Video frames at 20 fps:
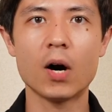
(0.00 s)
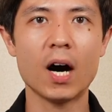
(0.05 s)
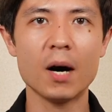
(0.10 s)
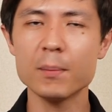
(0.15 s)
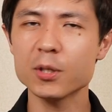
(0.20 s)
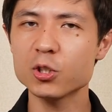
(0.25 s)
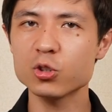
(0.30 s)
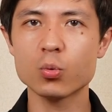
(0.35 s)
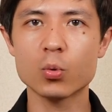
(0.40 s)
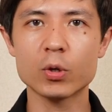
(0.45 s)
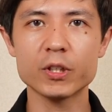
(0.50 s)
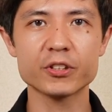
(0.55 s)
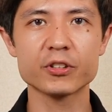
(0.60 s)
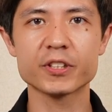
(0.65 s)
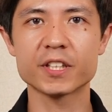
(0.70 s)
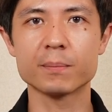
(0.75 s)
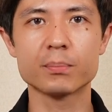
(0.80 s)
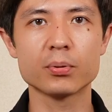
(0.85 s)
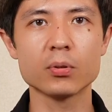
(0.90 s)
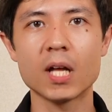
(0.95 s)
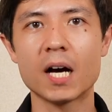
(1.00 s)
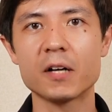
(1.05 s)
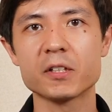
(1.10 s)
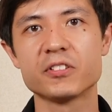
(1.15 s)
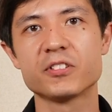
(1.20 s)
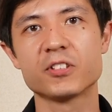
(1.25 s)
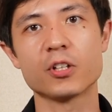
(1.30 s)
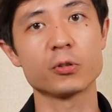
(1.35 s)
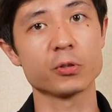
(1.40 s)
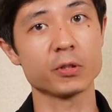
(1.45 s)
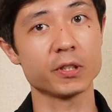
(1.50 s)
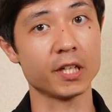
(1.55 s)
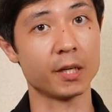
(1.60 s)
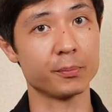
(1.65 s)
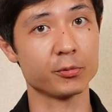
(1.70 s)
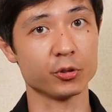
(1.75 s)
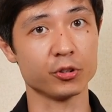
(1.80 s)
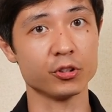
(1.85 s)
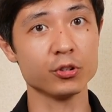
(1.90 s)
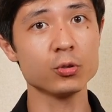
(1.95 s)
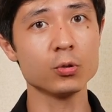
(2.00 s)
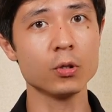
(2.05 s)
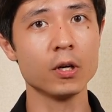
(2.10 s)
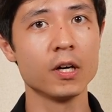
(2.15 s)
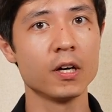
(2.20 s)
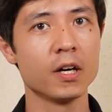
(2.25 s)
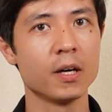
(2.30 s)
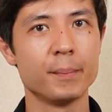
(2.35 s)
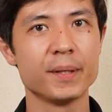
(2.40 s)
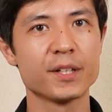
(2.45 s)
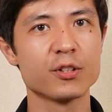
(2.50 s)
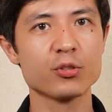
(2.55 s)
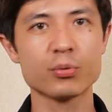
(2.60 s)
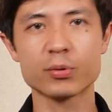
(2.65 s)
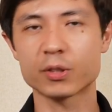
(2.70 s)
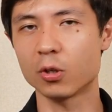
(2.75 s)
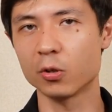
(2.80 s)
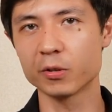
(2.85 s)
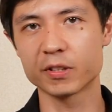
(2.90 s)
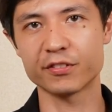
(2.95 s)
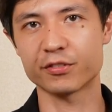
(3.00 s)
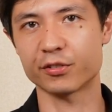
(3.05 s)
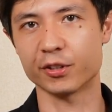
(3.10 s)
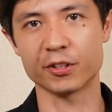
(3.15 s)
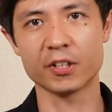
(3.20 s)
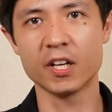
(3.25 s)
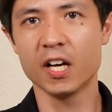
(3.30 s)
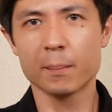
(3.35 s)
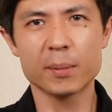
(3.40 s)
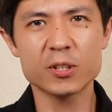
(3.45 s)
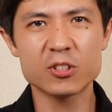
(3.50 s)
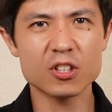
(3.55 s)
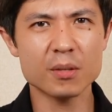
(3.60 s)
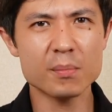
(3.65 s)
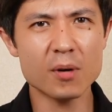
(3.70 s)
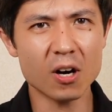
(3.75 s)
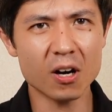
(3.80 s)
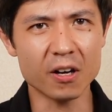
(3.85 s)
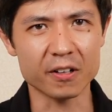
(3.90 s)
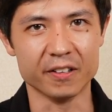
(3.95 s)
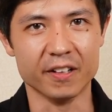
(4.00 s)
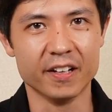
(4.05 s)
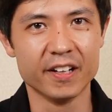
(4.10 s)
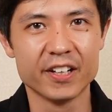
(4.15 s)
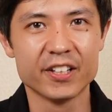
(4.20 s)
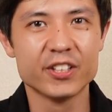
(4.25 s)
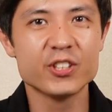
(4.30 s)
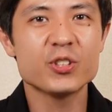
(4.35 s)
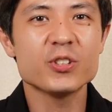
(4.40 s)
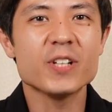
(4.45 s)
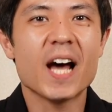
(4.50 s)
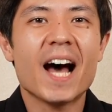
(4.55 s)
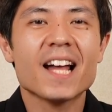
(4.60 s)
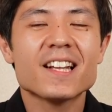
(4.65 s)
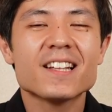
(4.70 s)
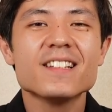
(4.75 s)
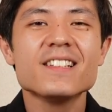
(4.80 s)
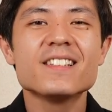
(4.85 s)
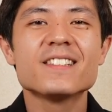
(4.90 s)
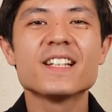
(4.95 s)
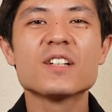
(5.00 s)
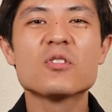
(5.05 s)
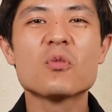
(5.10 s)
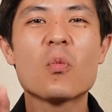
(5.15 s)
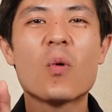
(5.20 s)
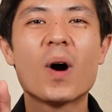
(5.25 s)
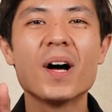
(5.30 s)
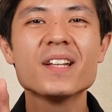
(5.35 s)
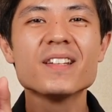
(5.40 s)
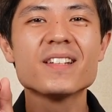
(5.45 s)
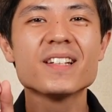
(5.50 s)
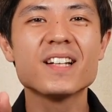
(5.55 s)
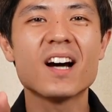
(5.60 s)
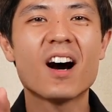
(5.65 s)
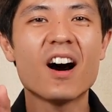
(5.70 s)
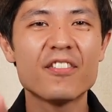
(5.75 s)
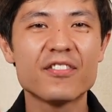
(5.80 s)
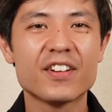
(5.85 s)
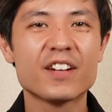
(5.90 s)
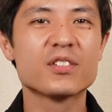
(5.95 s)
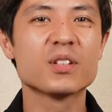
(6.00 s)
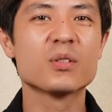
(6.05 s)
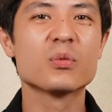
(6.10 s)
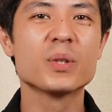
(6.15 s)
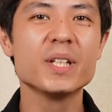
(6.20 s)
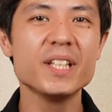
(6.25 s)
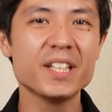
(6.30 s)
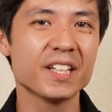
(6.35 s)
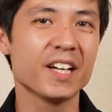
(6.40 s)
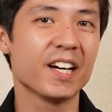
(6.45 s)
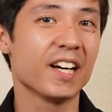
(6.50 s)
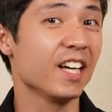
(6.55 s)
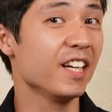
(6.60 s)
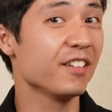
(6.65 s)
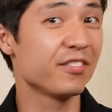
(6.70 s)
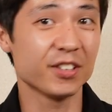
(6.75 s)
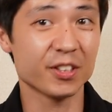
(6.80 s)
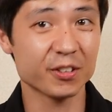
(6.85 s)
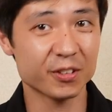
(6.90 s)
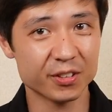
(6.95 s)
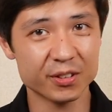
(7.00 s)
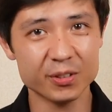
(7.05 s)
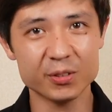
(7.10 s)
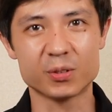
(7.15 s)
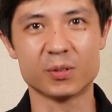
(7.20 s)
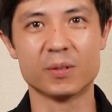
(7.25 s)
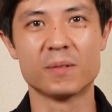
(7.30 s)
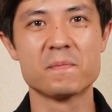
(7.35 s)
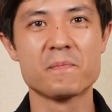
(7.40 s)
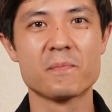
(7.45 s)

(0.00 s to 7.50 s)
how much work you can pull out is totally up to you, because we're all different. But come on, you should at least take one day off every week, if not two.